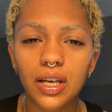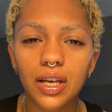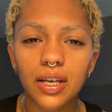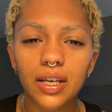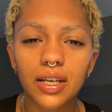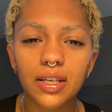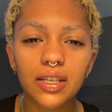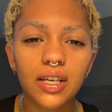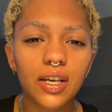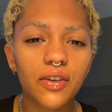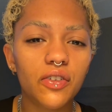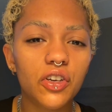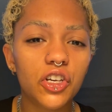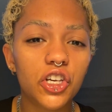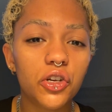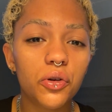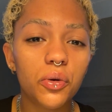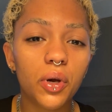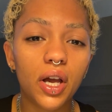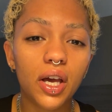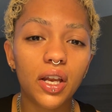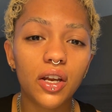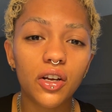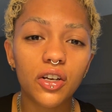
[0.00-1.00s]
and giving you
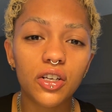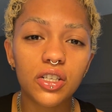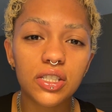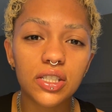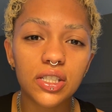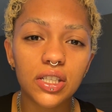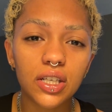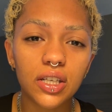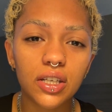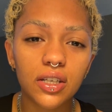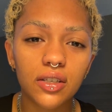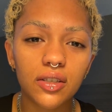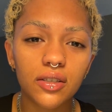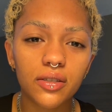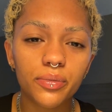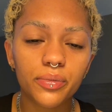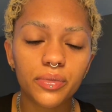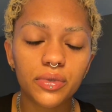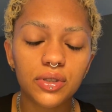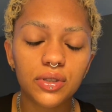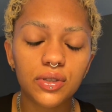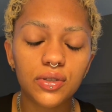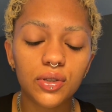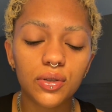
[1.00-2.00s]
energy
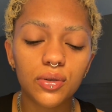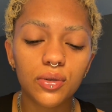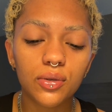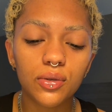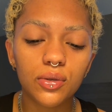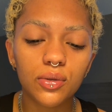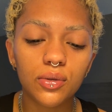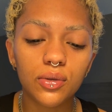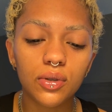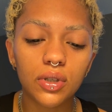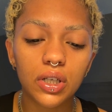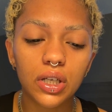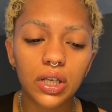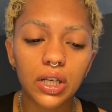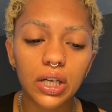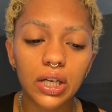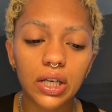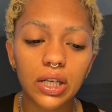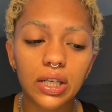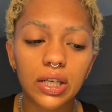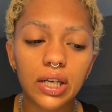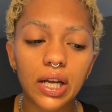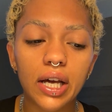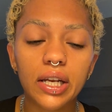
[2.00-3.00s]
to
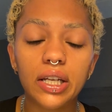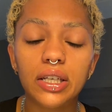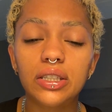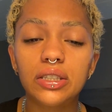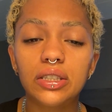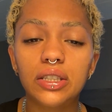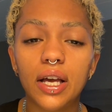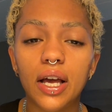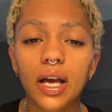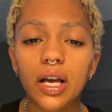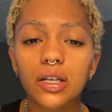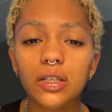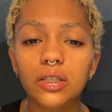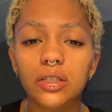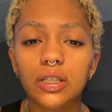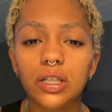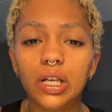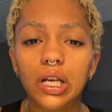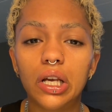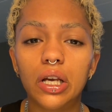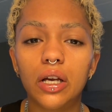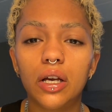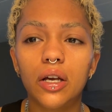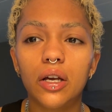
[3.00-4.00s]
not
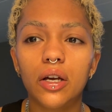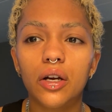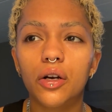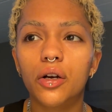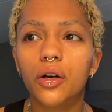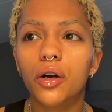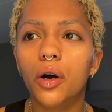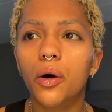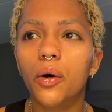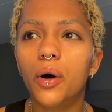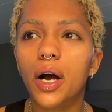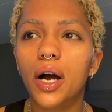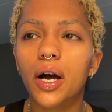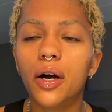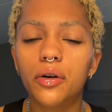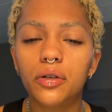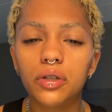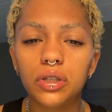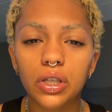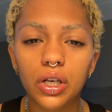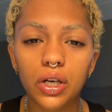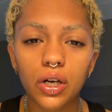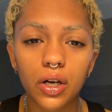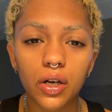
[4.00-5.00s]
exactly go
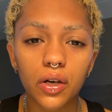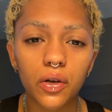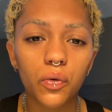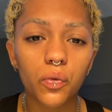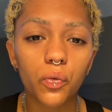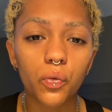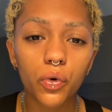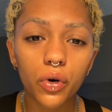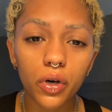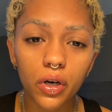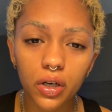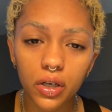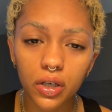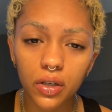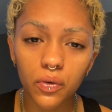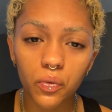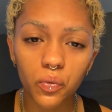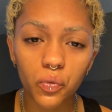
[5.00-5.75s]
out there and work,